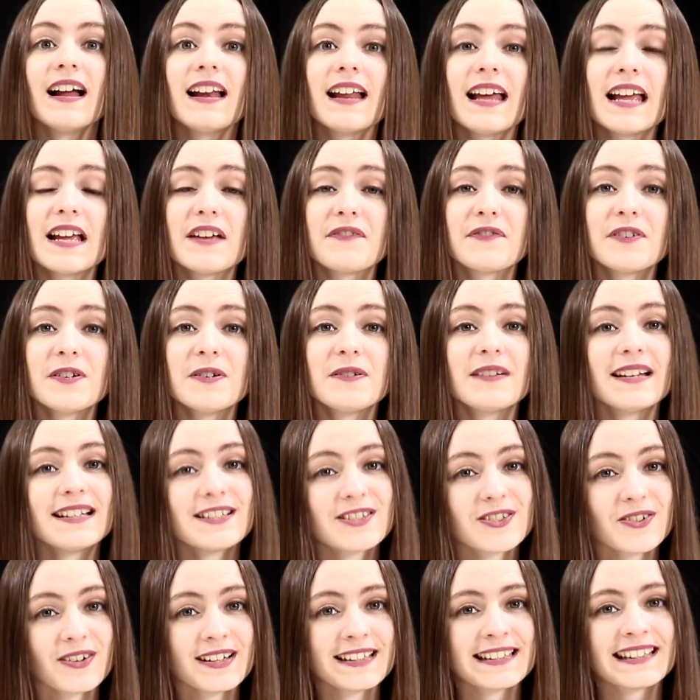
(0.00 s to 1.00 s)
if you
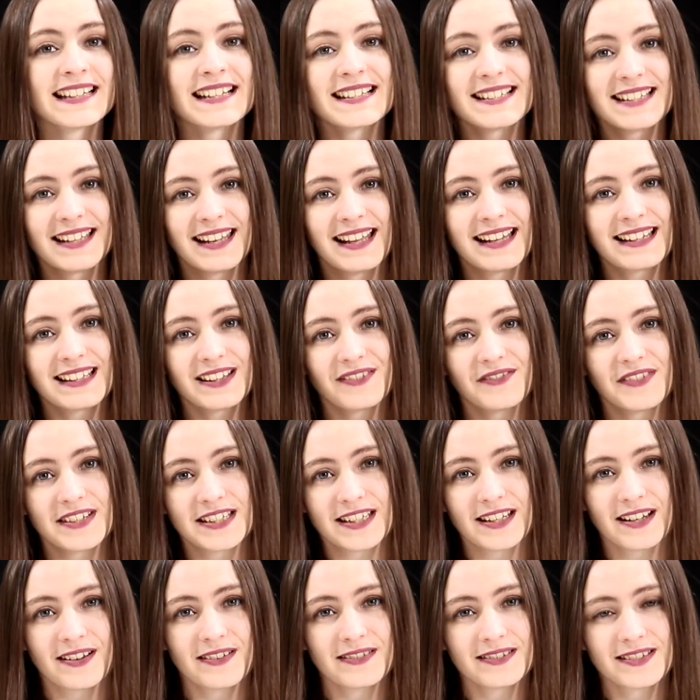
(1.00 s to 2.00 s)
enjoyed this, like the
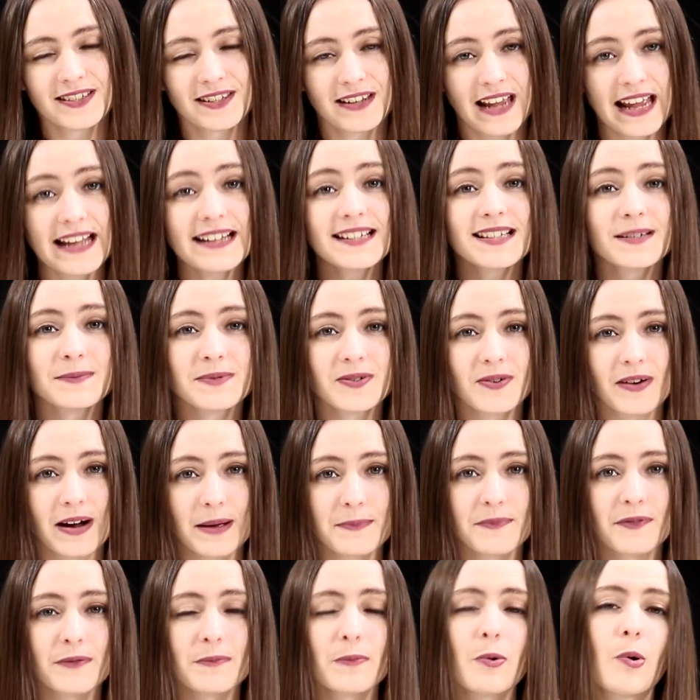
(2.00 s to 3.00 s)
video, hit
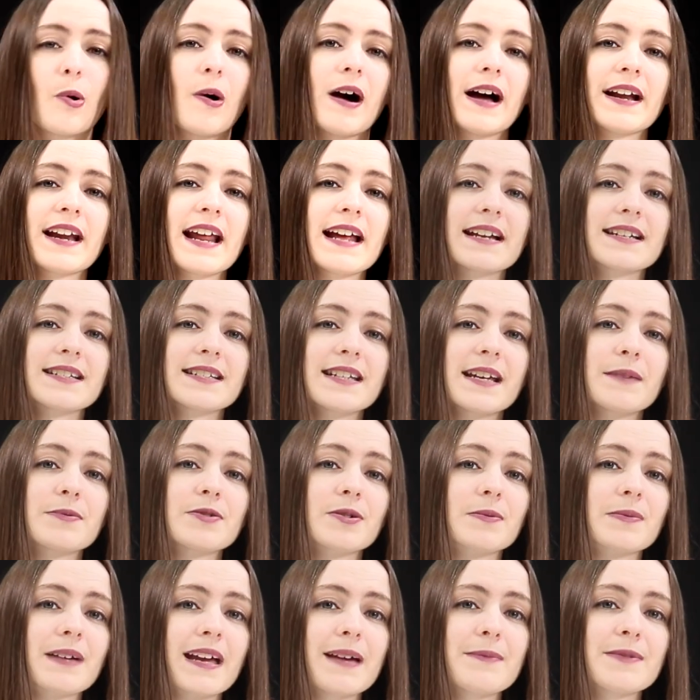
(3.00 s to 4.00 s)
subscribe for more, and head to
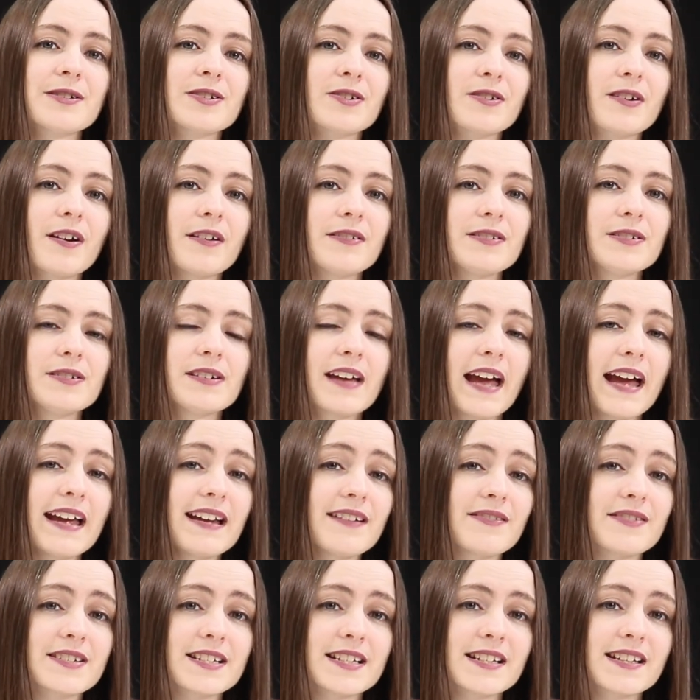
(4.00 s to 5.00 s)
tabletopgaming.co.uk
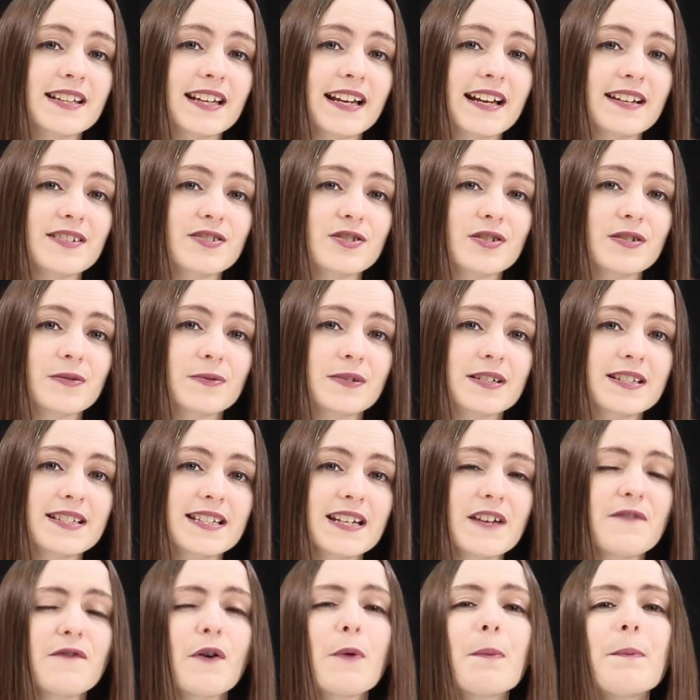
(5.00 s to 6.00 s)
if there's anything extra you want to
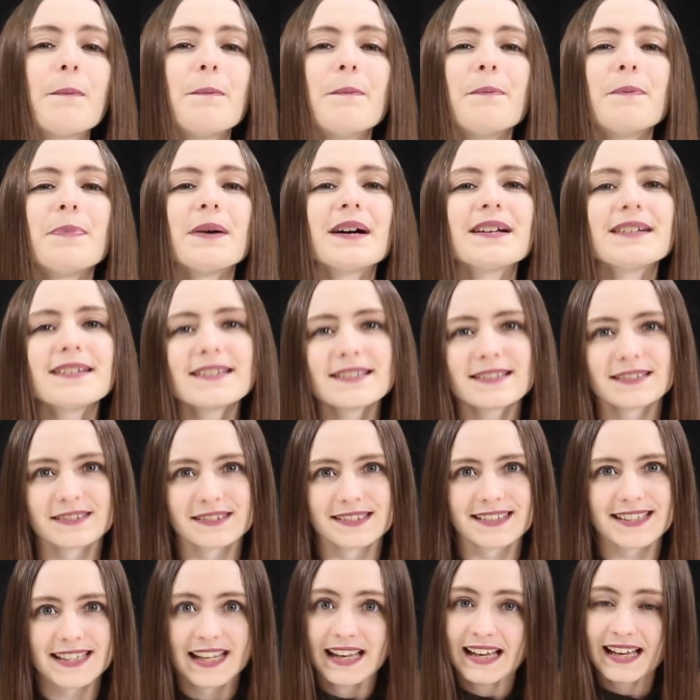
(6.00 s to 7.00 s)
see for
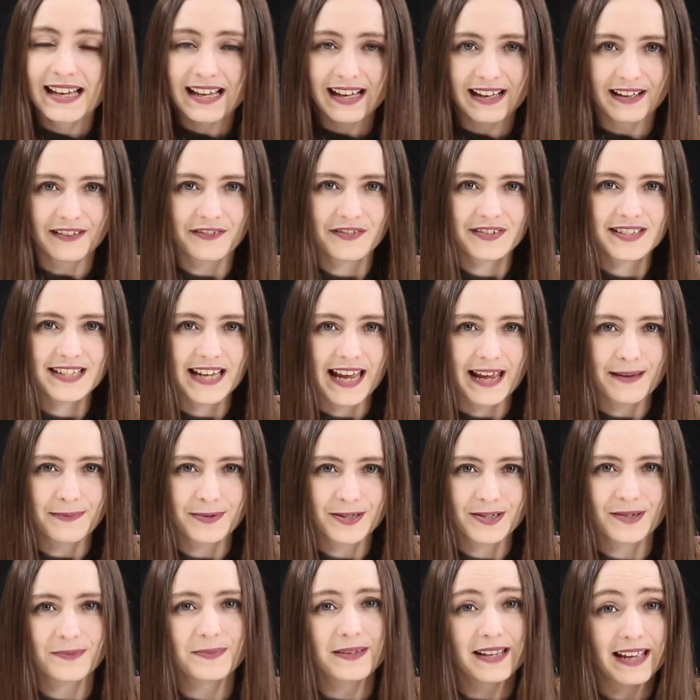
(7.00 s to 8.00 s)
bundles of
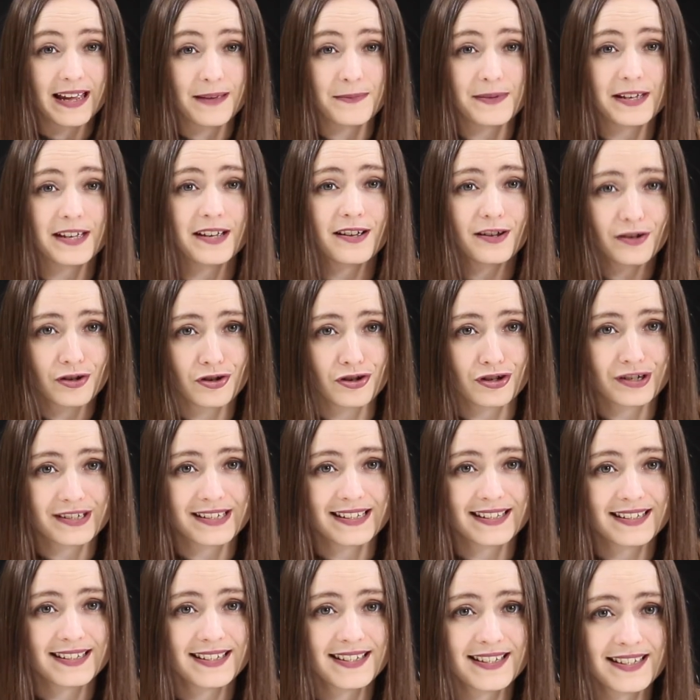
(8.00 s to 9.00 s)
tabletop gaming
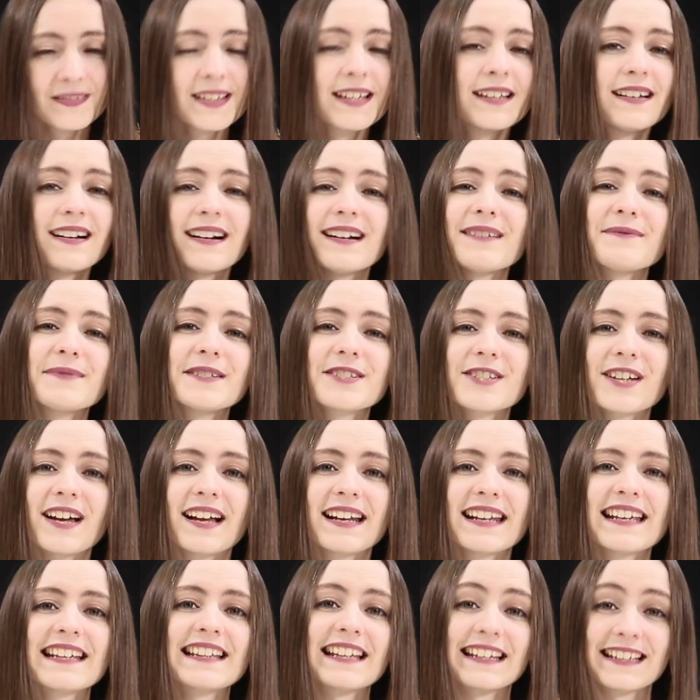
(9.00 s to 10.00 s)
goodness. I've been
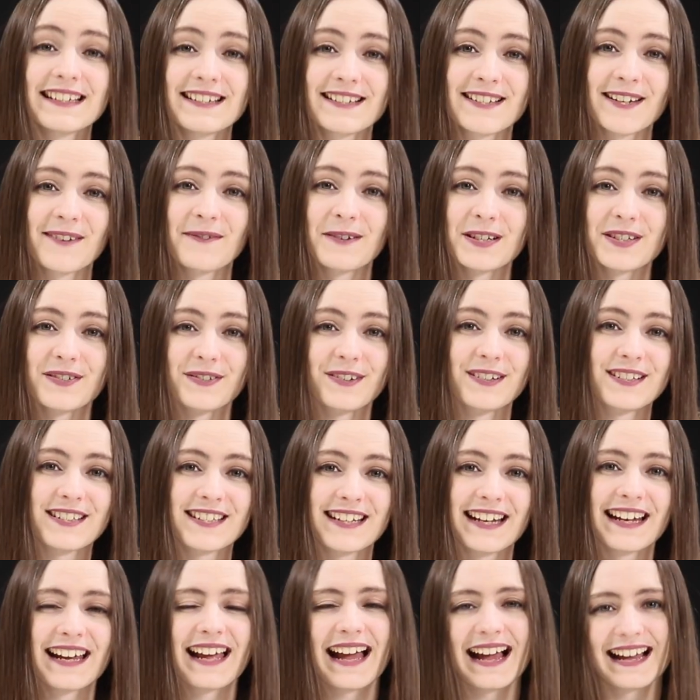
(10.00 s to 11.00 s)
Charlie, thank you so much for
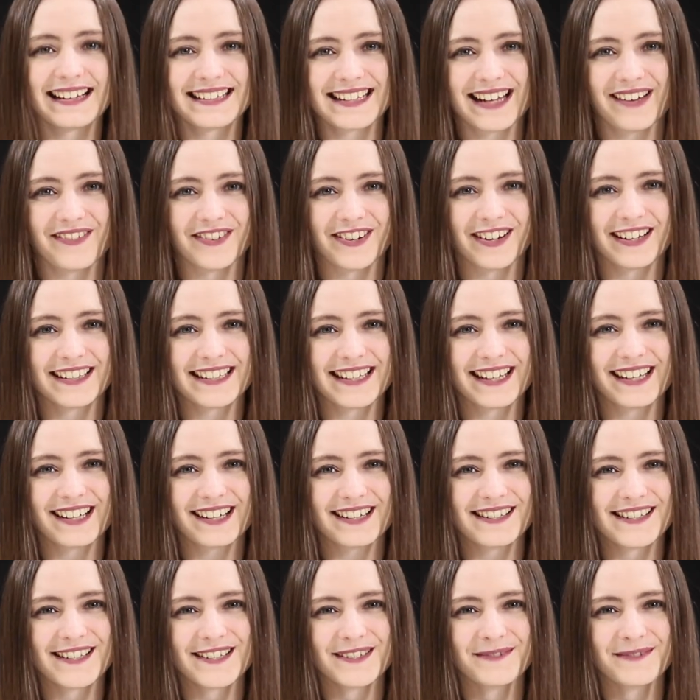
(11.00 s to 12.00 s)
watching, and have a great day, guys.